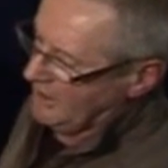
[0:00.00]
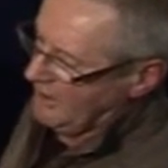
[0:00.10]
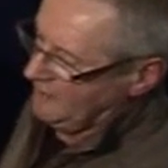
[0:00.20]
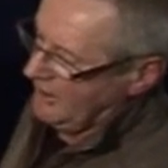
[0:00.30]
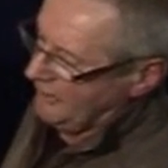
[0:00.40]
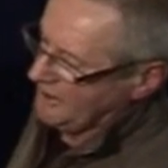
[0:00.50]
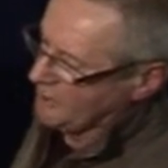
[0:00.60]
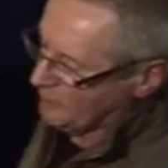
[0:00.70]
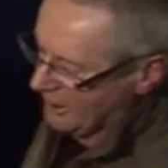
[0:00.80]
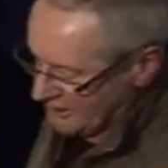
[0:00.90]
down there, I need to
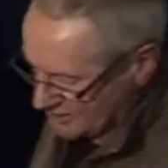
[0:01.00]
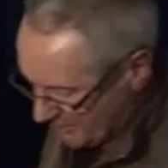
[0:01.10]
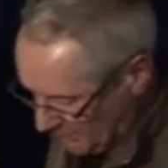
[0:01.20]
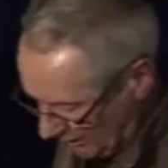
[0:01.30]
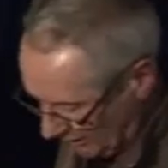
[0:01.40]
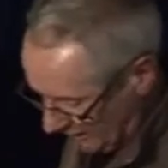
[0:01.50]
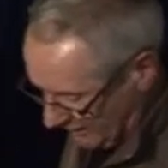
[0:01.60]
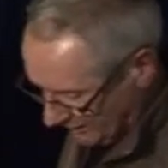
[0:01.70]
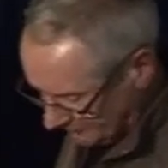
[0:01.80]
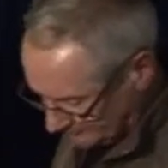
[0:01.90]
break it up a little
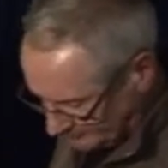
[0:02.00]
bit.